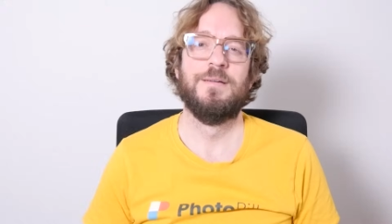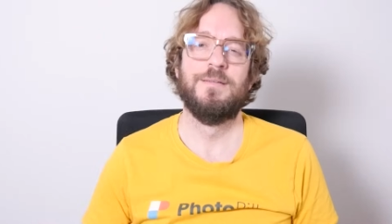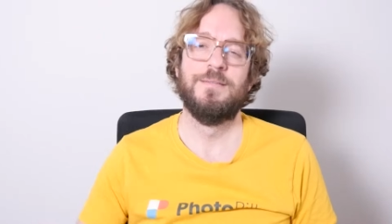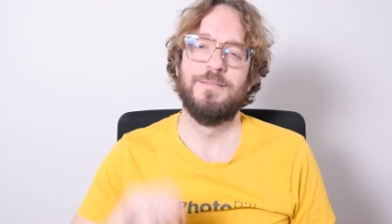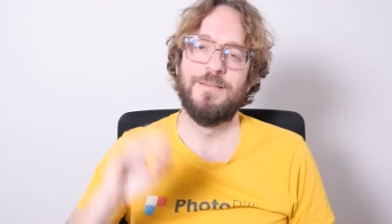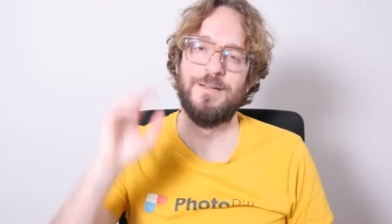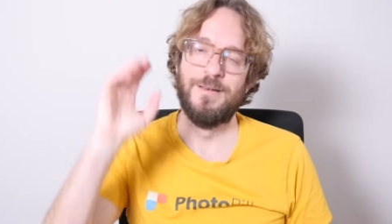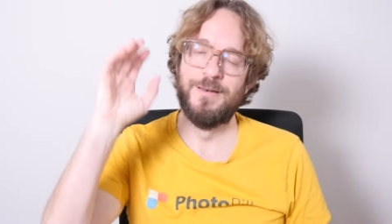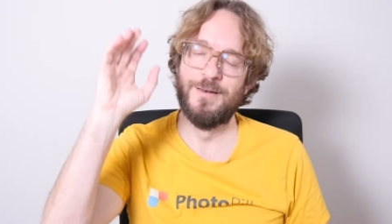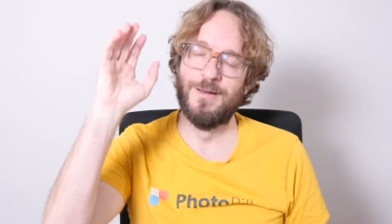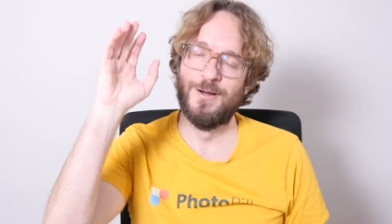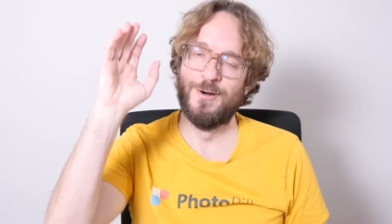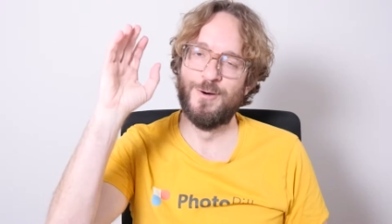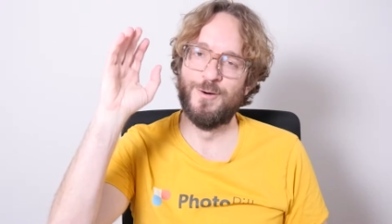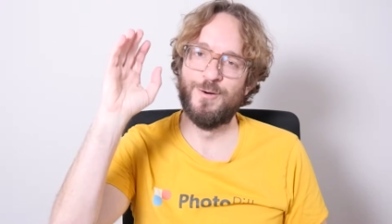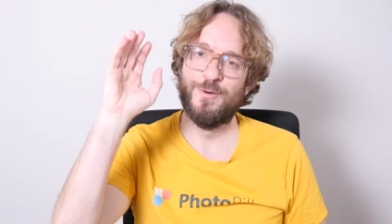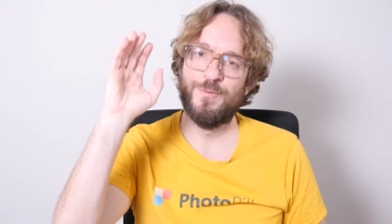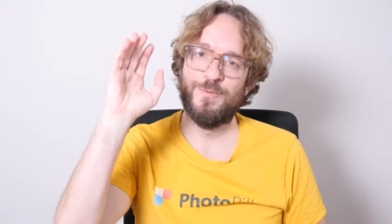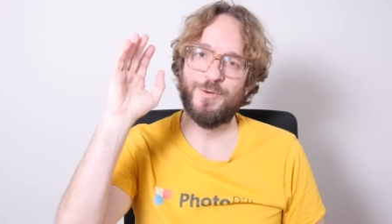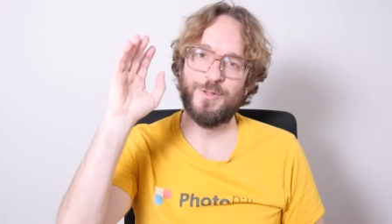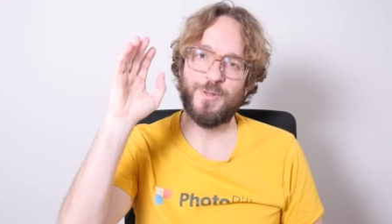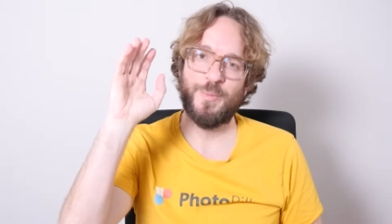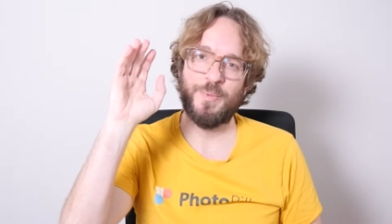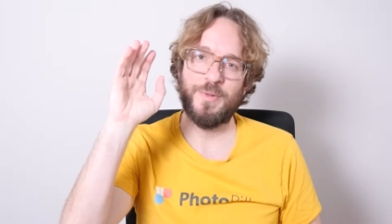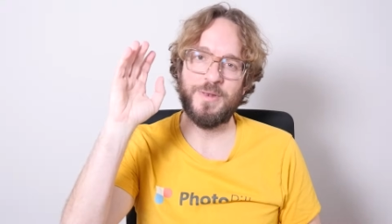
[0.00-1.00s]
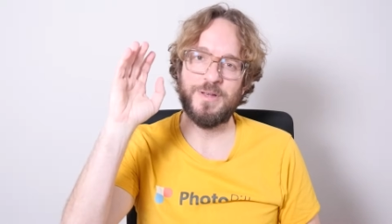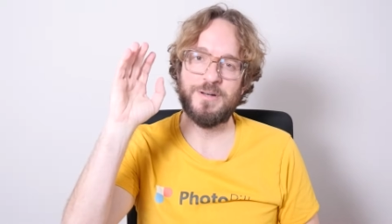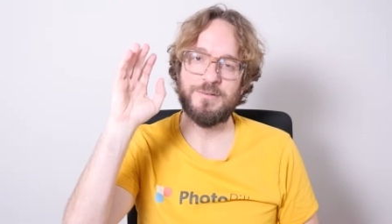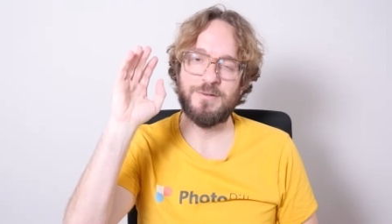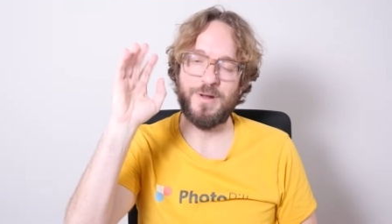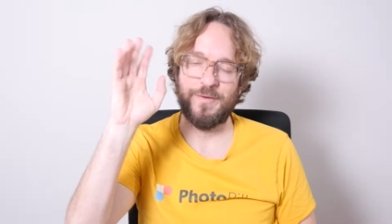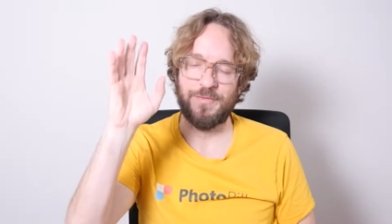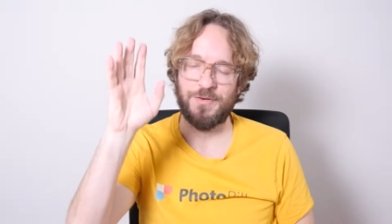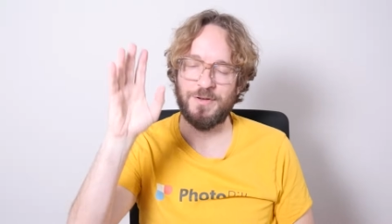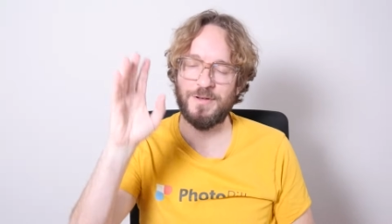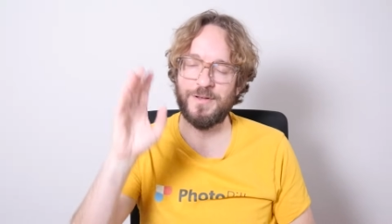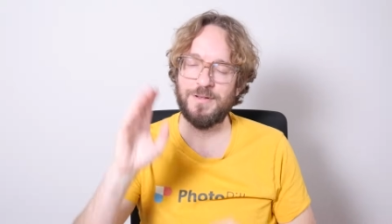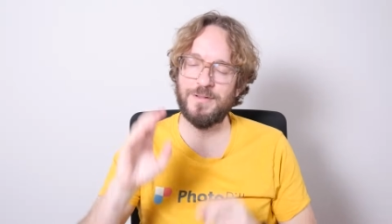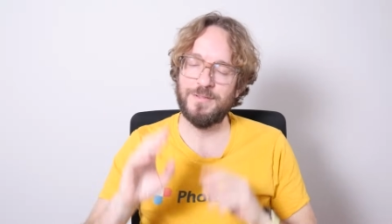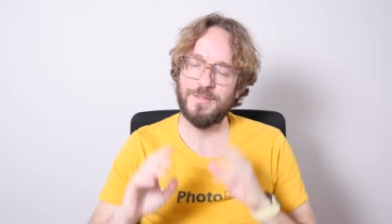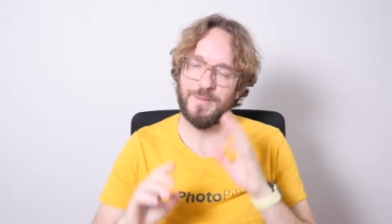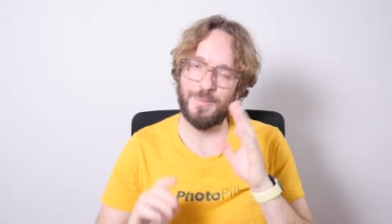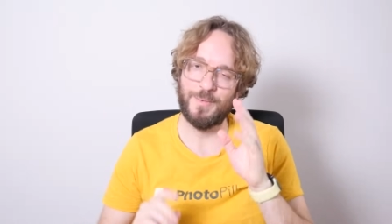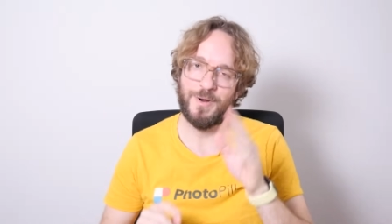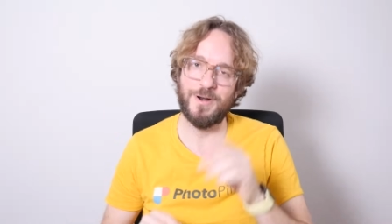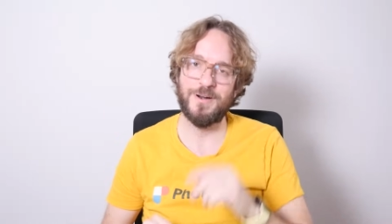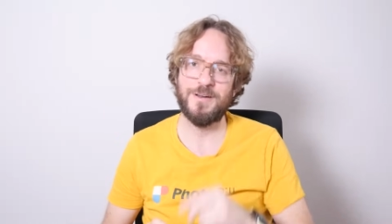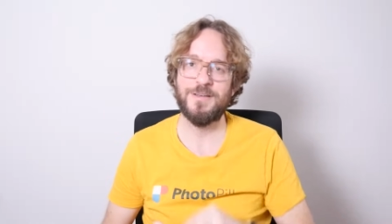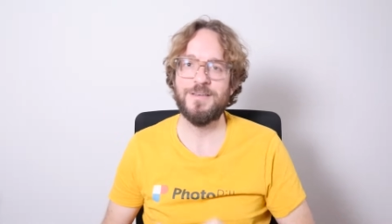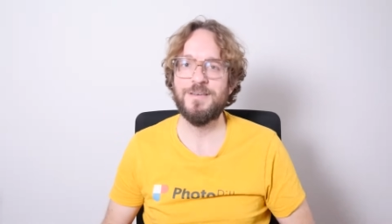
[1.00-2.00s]
Hello, photopiller Rafael
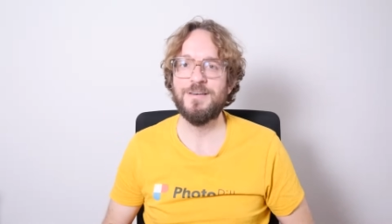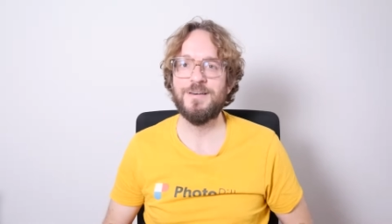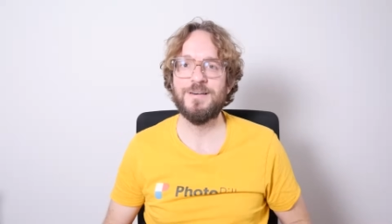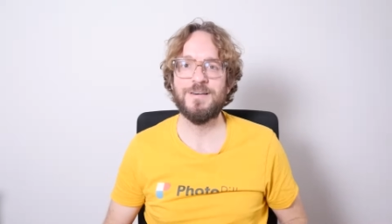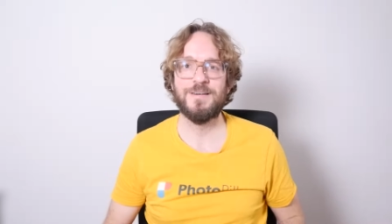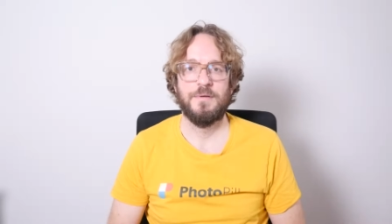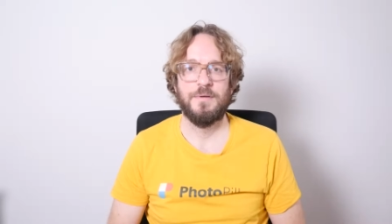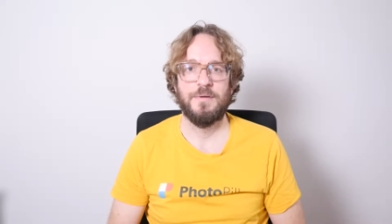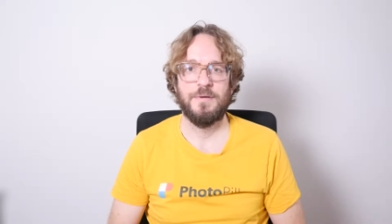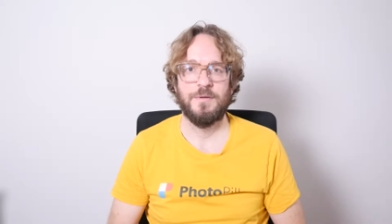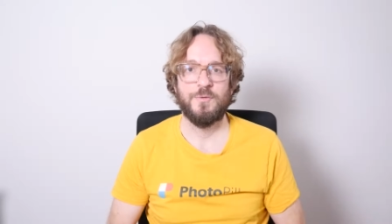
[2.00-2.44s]
DeVar here.